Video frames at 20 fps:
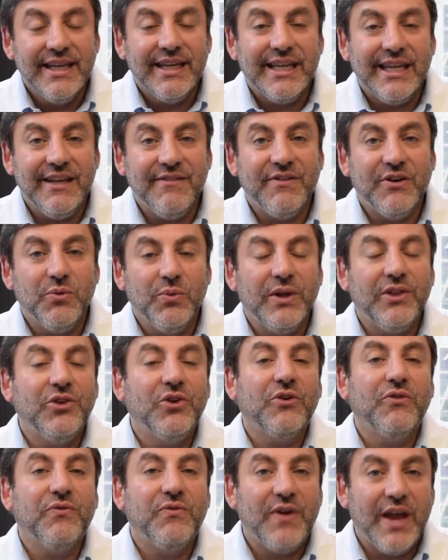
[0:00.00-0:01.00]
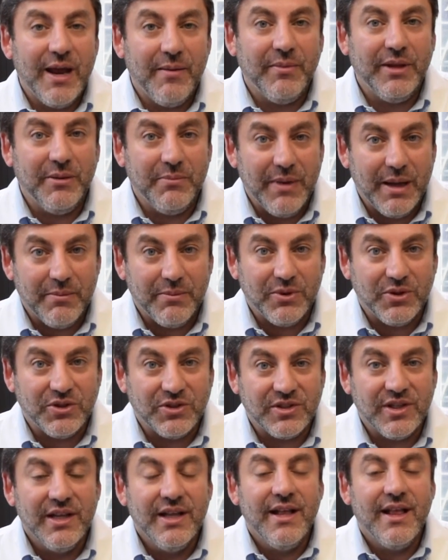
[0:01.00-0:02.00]
even with your family
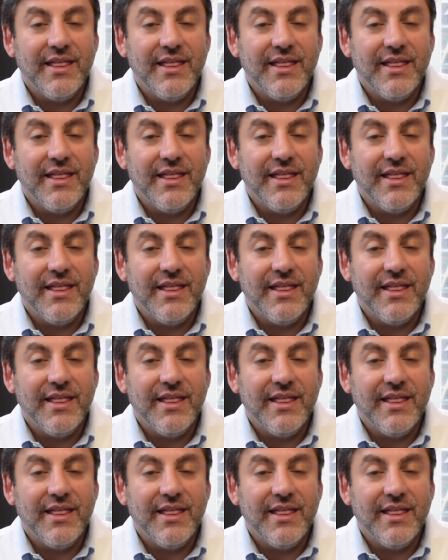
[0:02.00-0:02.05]
members.